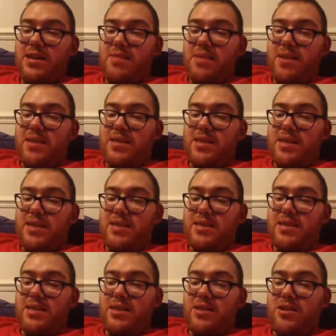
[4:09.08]
Made
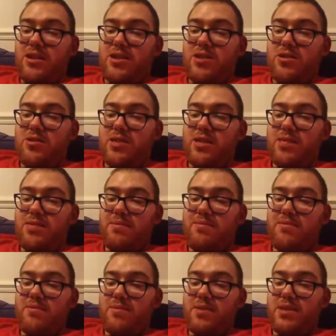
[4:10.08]
sense. They choke slammed him
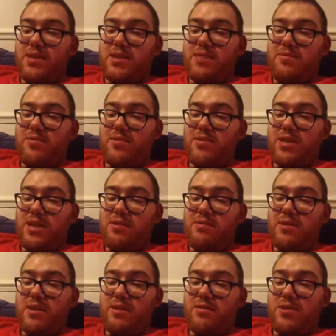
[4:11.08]
from the for the
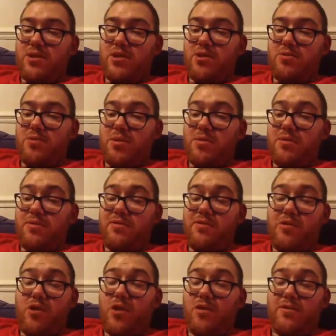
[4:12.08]
table, and that was a good moment
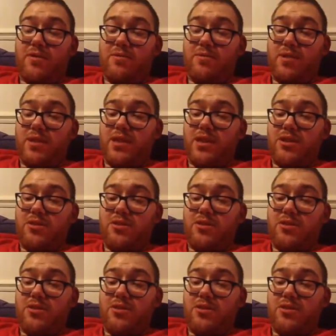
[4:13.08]
for all of them really.